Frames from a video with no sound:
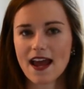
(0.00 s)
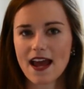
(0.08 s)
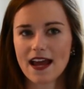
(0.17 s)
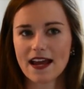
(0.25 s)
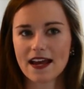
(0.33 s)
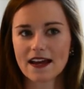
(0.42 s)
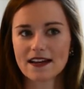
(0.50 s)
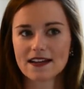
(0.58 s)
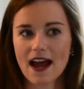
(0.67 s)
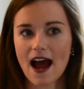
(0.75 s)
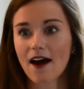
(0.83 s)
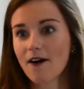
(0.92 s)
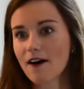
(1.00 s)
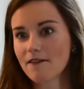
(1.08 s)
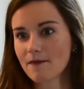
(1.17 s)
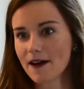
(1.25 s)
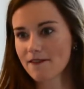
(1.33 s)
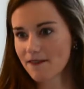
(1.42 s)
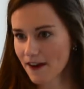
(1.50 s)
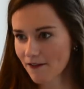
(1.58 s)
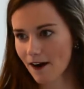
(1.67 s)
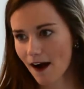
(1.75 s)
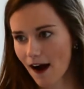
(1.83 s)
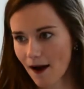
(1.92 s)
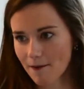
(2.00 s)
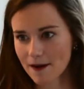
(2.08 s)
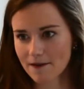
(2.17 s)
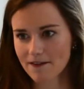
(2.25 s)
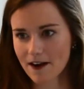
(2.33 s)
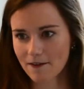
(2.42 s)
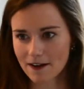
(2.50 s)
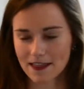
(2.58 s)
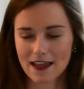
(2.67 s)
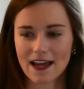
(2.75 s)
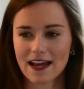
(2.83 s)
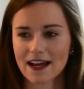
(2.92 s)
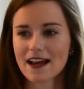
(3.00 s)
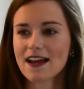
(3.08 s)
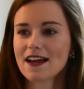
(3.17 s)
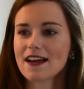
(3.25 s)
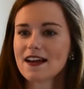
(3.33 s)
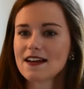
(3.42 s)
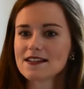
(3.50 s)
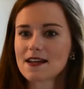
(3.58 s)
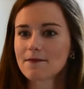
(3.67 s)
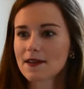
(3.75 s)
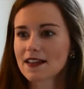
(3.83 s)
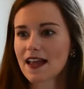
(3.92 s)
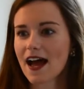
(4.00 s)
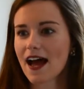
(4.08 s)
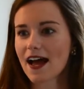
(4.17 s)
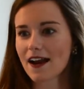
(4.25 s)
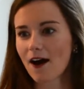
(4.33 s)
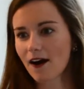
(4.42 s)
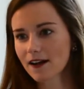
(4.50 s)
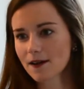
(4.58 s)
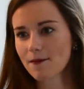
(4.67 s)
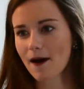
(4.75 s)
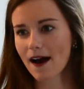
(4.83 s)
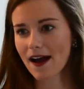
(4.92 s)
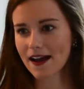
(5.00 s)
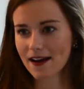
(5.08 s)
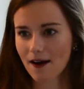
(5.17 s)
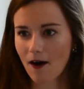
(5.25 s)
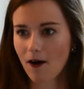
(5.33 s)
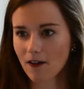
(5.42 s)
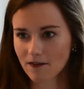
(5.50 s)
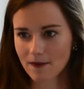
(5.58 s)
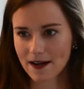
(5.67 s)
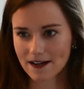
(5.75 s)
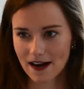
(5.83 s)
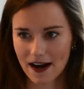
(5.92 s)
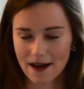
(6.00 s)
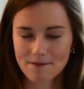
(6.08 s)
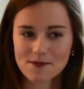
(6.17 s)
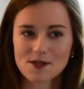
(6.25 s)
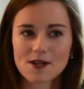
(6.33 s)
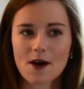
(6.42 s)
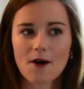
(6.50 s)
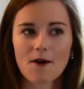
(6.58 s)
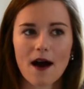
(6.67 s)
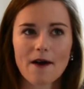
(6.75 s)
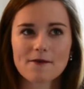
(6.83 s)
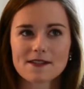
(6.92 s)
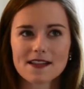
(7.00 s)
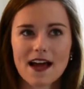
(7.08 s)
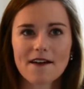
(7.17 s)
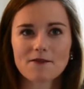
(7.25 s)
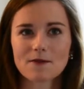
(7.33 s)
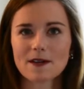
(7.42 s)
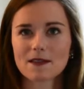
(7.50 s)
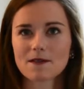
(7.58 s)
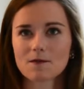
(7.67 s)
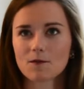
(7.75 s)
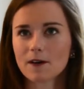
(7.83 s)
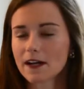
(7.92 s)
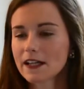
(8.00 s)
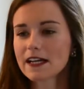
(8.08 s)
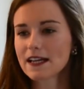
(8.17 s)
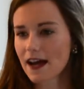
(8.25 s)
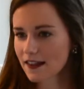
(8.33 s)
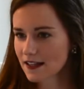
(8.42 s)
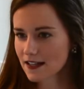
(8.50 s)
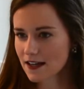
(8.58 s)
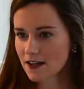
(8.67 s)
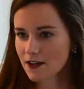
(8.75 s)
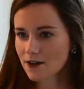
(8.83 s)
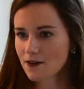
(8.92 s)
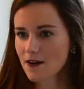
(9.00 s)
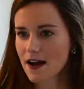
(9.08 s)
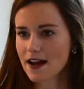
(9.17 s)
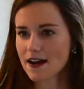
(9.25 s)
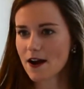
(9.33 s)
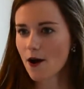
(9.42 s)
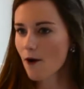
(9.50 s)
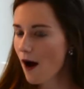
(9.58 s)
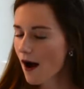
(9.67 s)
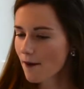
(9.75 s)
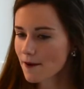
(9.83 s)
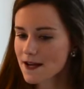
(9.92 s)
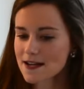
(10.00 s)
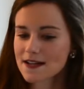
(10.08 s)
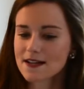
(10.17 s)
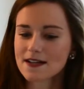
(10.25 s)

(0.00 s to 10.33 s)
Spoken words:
and out of my favorite hobby, favorite thing, something that had occupied all of my time. So I was left with really nothing to do and no hobby.